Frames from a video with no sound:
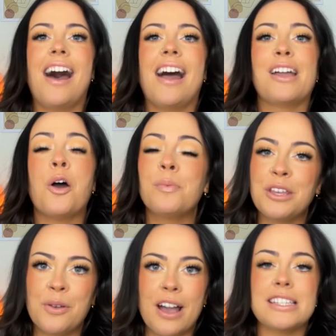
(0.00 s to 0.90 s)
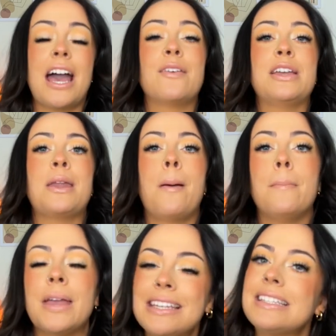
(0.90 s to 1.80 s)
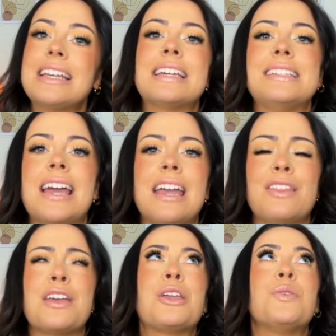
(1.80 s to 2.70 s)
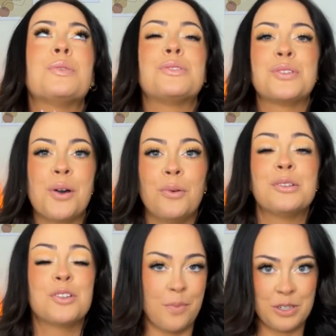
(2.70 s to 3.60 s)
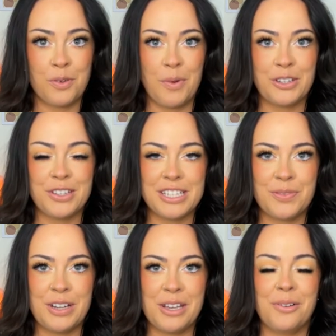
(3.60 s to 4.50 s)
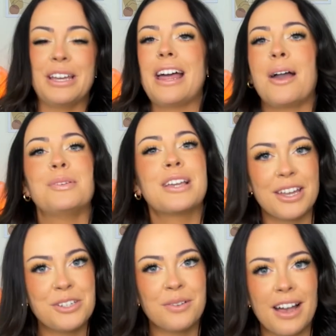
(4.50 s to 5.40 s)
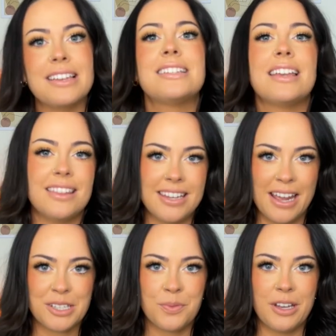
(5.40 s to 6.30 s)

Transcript: I hope that you guys have an amazing day. Thank you so, so much for watching this video, and I will catch you guys in the next